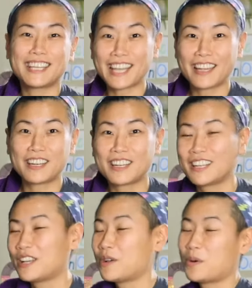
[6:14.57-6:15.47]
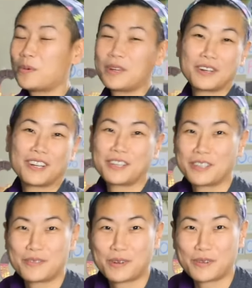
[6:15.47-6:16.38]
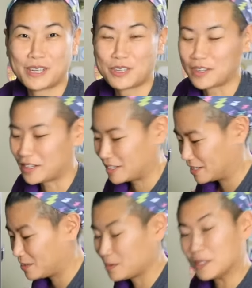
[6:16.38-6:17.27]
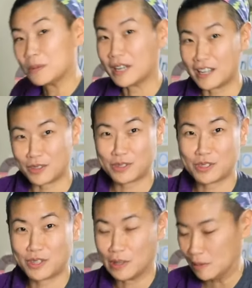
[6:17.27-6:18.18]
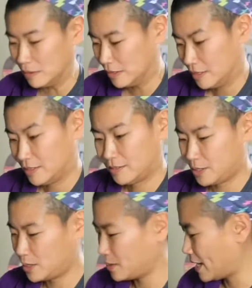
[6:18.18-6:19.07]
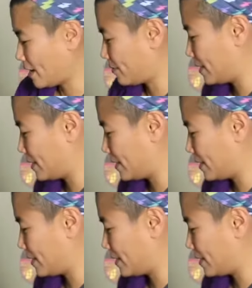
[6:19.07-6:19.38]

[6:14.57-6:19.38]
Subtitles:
again, we are not cooking for a restaurant, which is what I used to do for 2.5